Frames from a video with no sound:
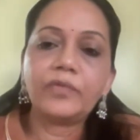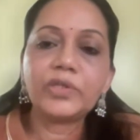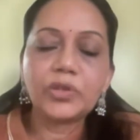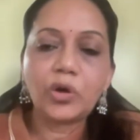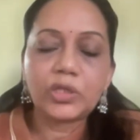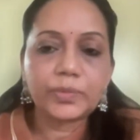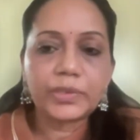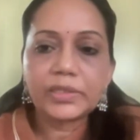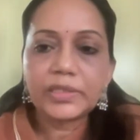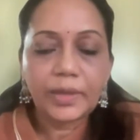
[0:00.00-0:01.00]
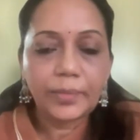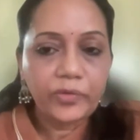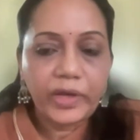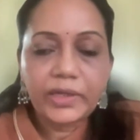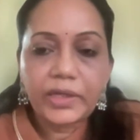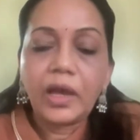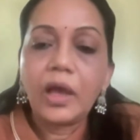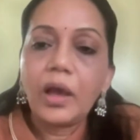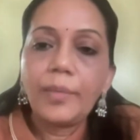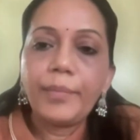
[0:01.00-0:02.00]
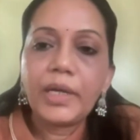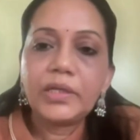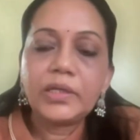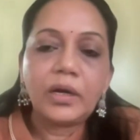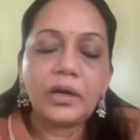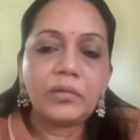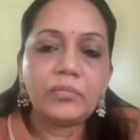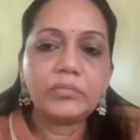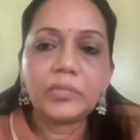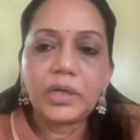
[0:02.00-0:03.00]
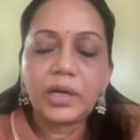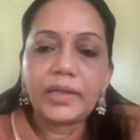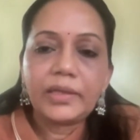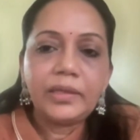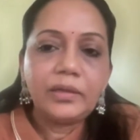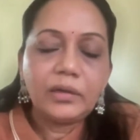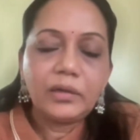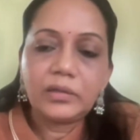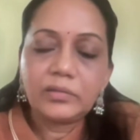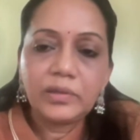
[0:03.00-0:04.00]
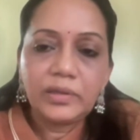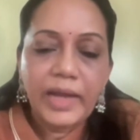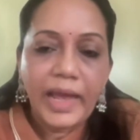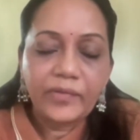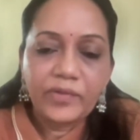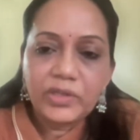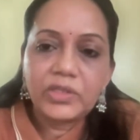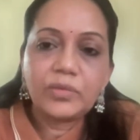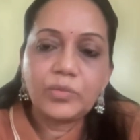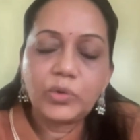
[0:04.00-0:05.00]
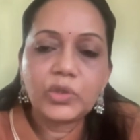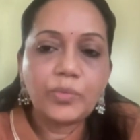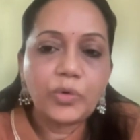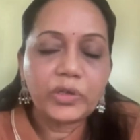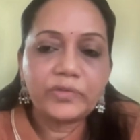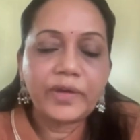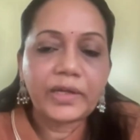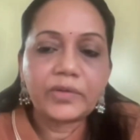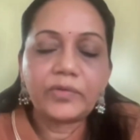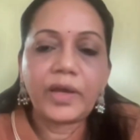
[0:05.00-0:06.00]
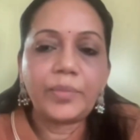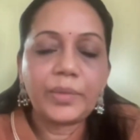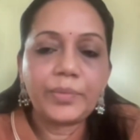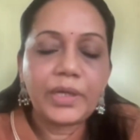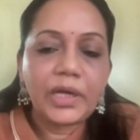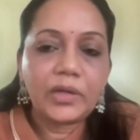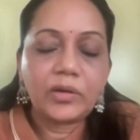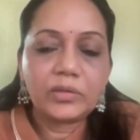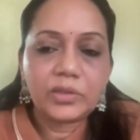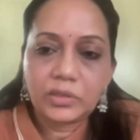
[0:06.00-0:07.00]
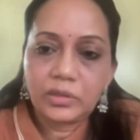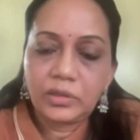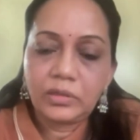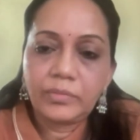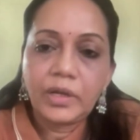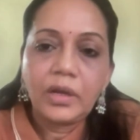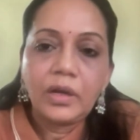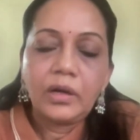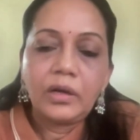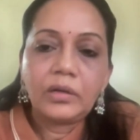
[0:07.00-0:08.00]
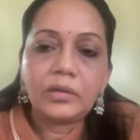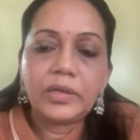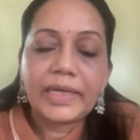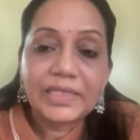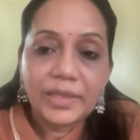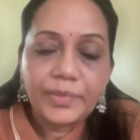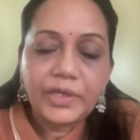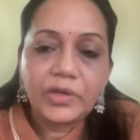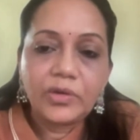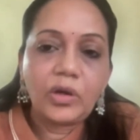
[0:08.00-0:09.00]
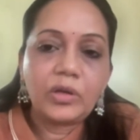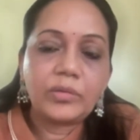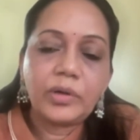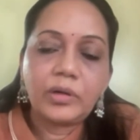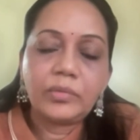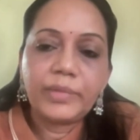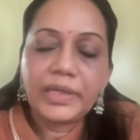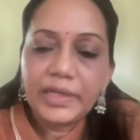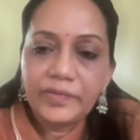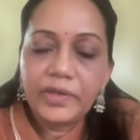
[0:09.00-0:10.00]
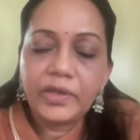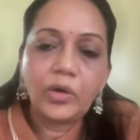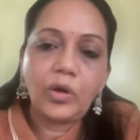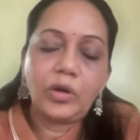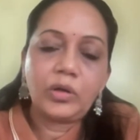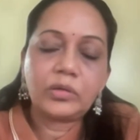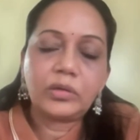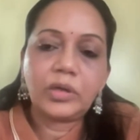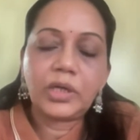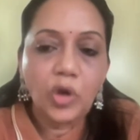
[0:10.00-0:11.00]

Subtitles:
which the hospitals are providing. But I think the language is the most important factor why people are not accepting or believing or